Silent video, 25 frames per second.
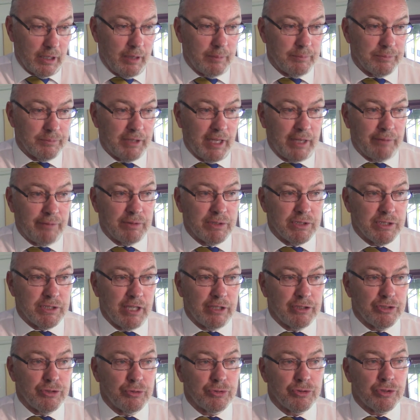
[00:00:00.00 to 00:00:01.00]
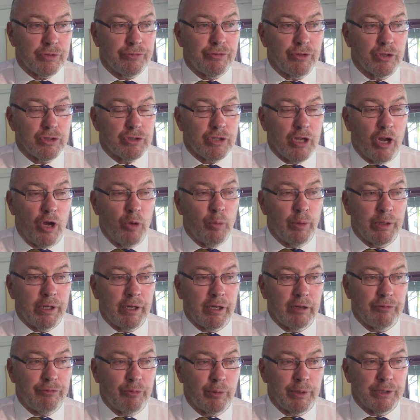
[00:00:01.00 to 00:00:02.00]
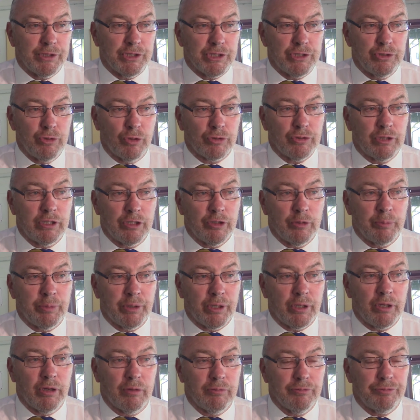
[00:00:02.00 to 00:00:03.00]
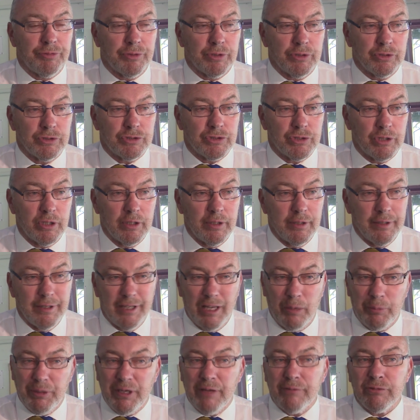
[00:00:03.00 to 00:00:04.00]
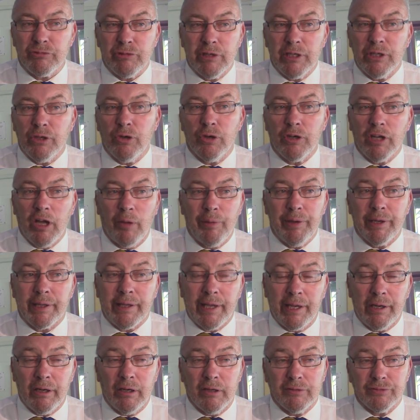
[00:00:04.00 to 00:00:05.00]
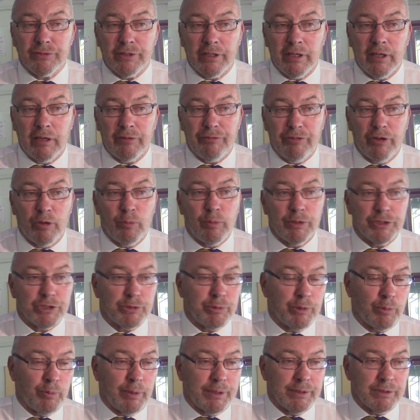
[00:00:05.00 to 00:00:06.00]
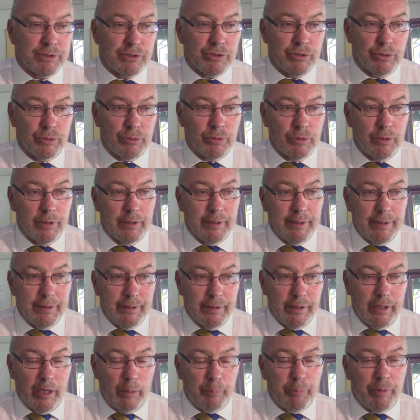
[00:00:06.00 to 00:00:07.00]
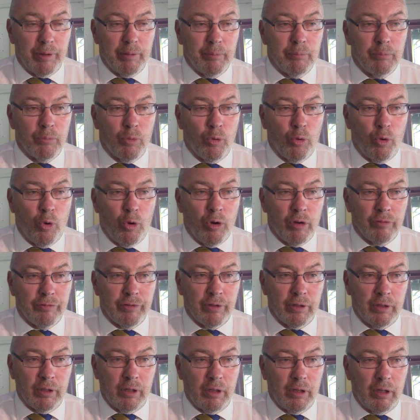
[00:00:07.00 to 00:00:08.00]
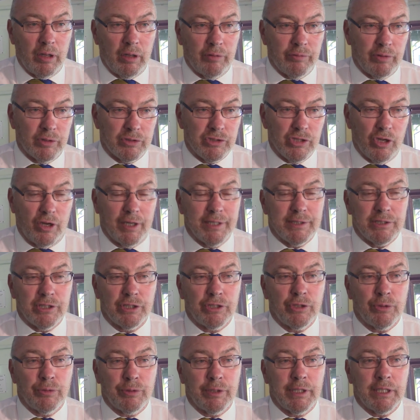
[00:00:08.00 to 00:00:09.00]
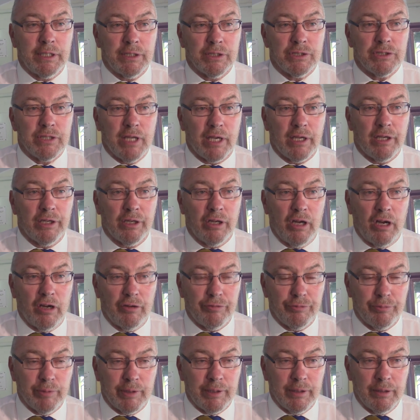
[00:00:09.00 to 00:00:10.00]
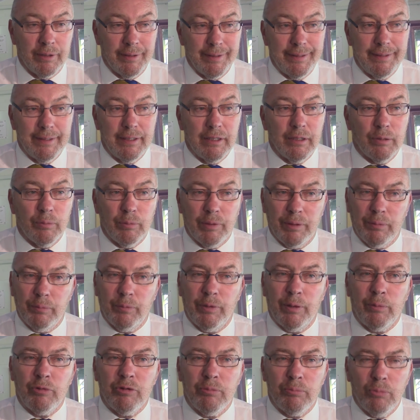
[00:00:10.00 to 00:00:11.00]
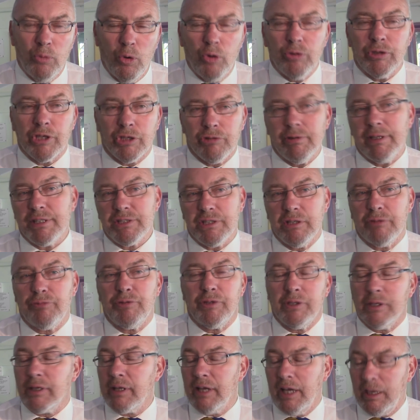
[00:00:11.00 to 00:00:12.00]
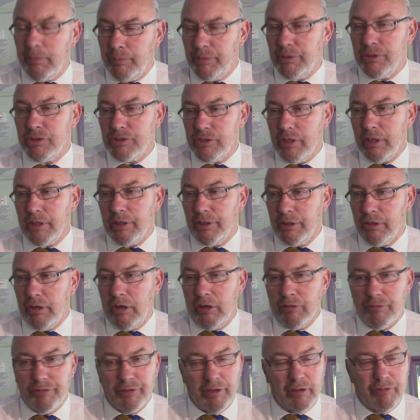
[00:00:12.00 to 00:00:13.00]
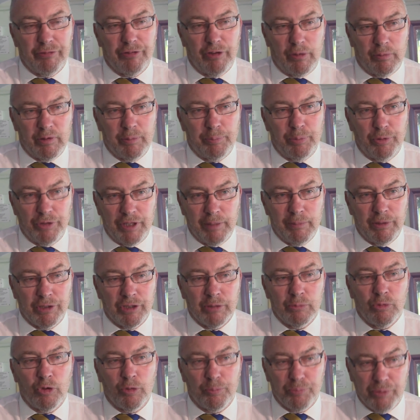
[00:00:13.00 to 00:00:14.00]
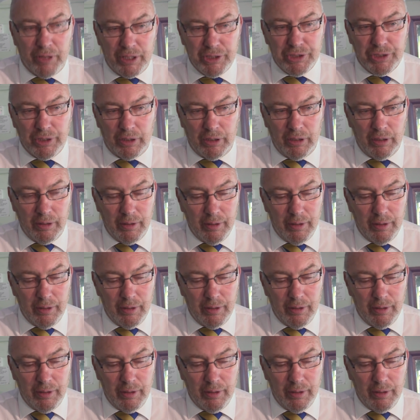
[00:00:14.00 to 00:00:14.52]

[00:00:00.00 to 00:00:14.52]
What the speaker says: David said, as soon as the first goal went in, I thought it just knocked a little bit of confidence, and we never really got going again after that. I felt once we went to a bit more of a tighter unit in the second half, we we were more aggressive in the game in the second half, and I felt we put them under more pressure.